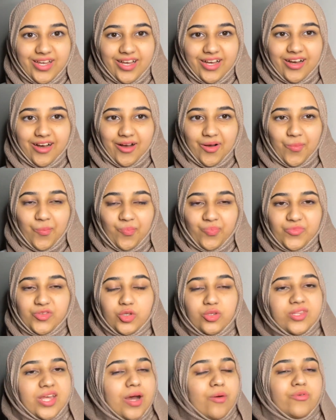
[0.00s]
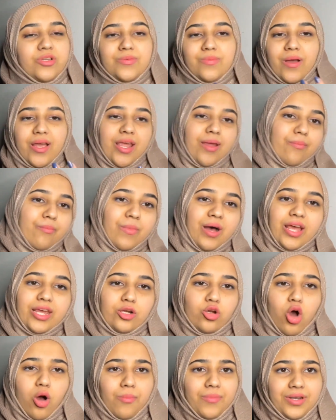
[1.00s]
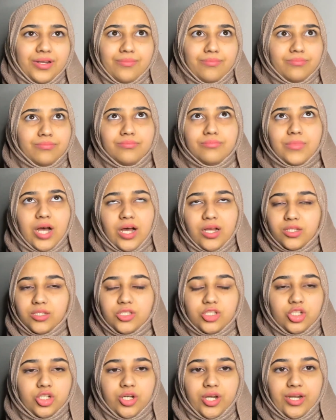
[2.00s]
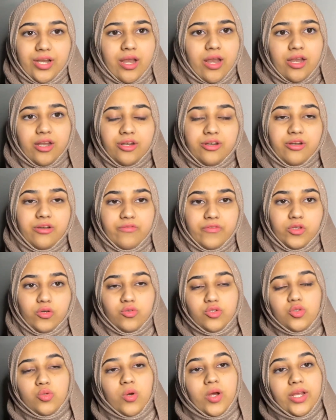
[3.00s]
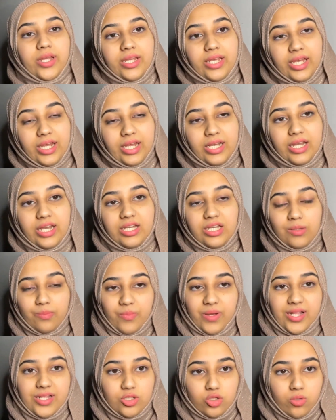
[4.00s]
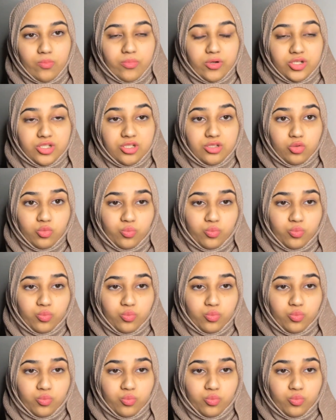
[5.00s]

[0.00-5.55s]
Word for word: Um, so that was my my common answer in an interview so again it depends on person to